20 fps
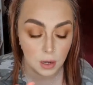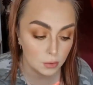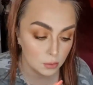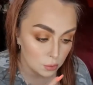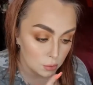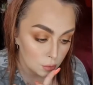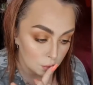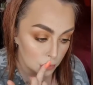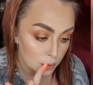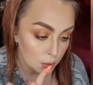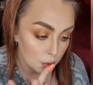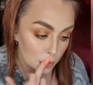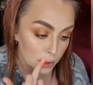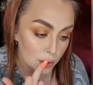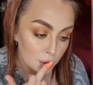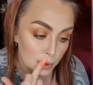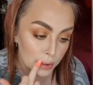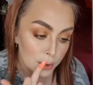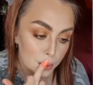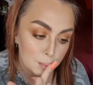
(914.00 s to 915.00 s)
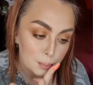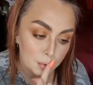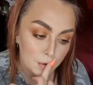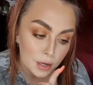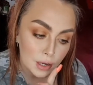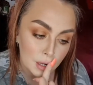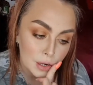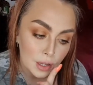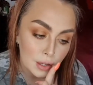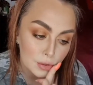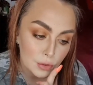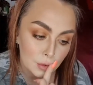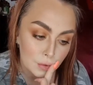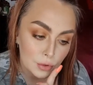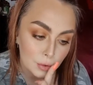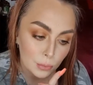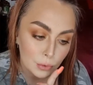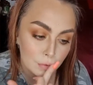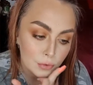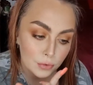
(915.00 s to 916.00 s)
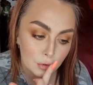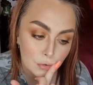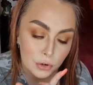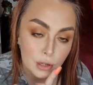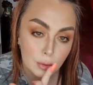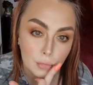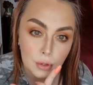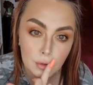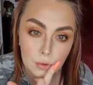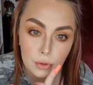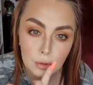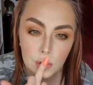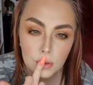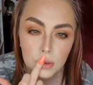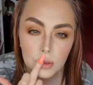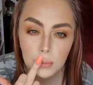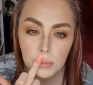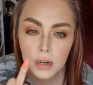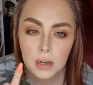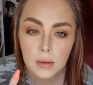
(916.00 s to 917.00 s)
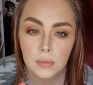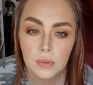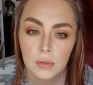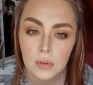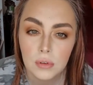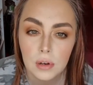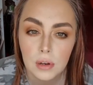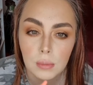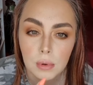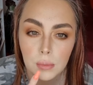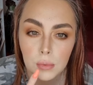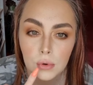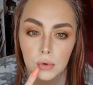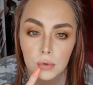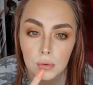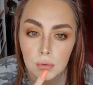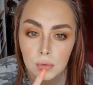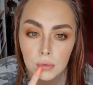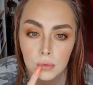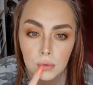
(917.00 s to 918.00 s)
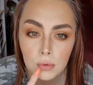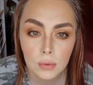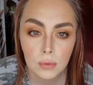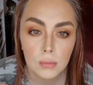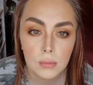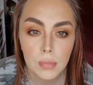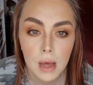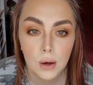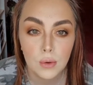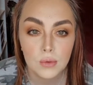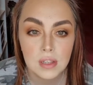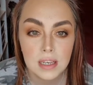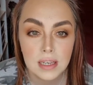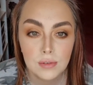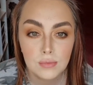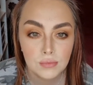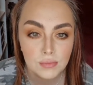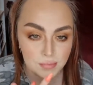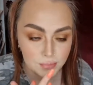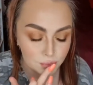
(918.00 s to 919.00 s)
as well, but I like to use it more of a treatment, so you can see my lips are just a little bit more pouty.